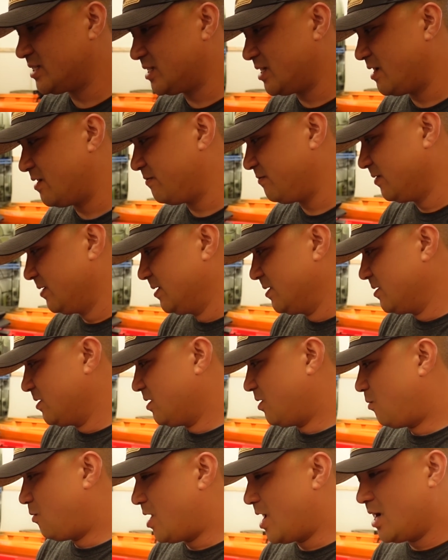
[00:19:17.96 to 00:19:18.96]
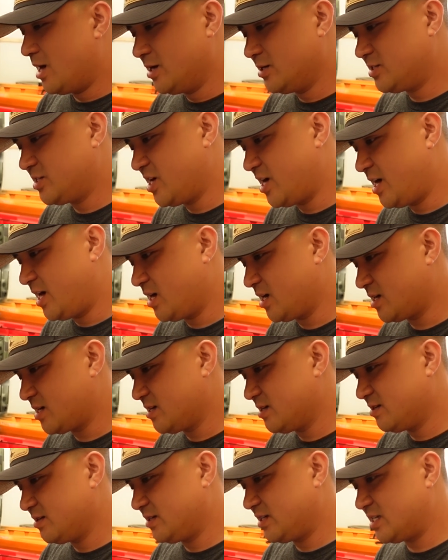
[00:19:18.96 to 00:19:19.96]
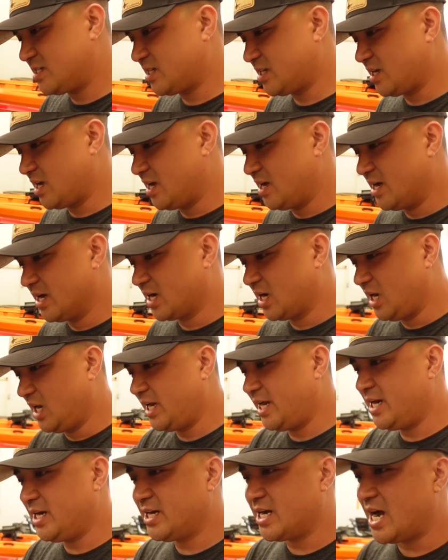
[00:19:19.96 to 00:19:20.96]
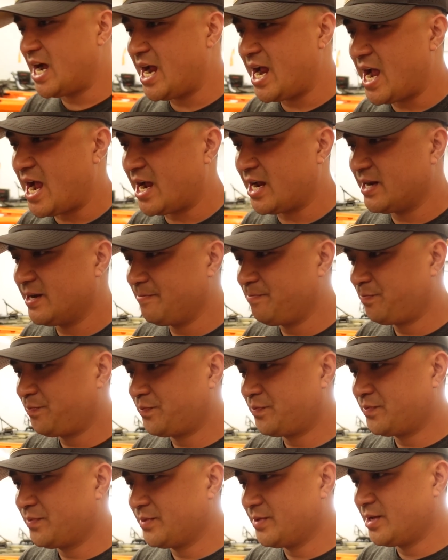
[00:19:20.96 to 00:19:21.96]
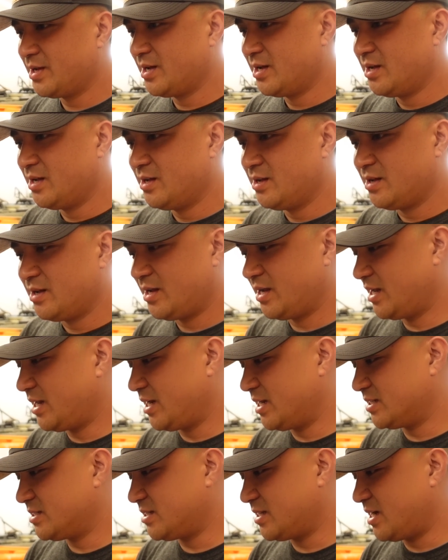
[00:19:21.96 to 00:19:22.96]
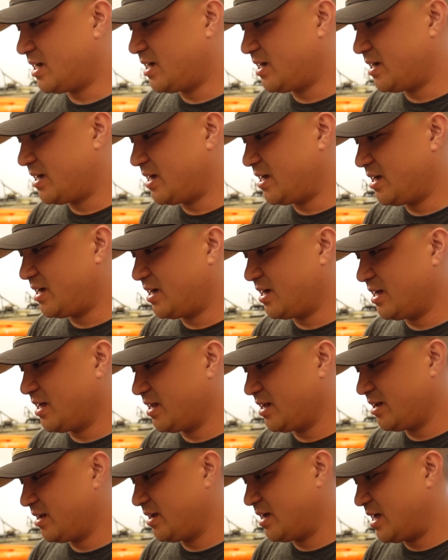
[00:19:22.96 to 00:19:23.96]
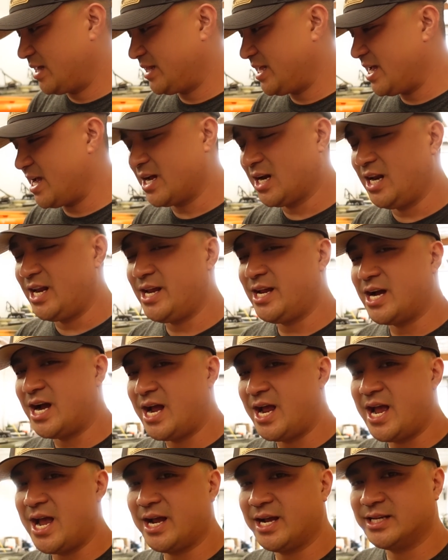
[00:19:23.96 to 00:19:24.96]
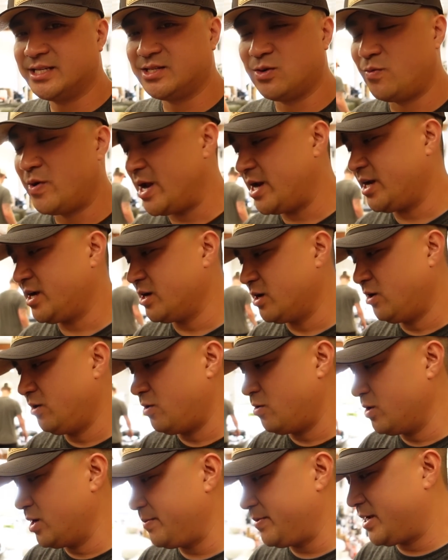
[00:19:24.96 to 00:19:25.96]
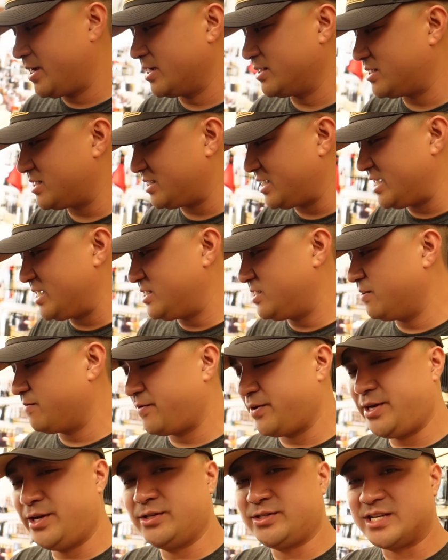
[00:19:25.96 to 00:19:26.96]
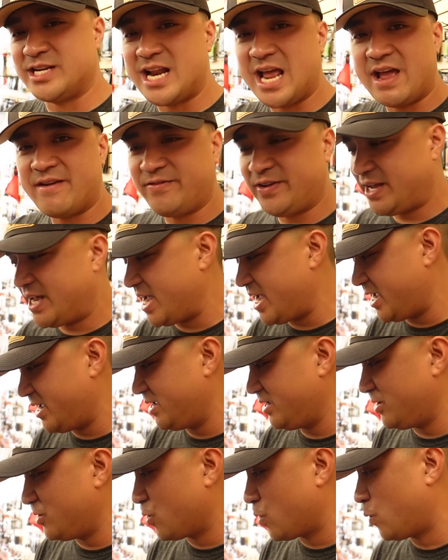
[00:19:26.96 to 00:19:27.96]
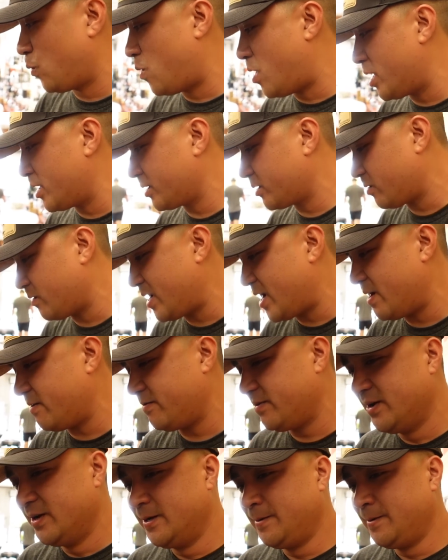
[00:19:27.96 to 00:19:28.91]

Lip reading: stuff. Wire tuck, just a clean kayak. And it's I think a clean kayak is the way to go, only because it's easier for you to navigate your watercraft,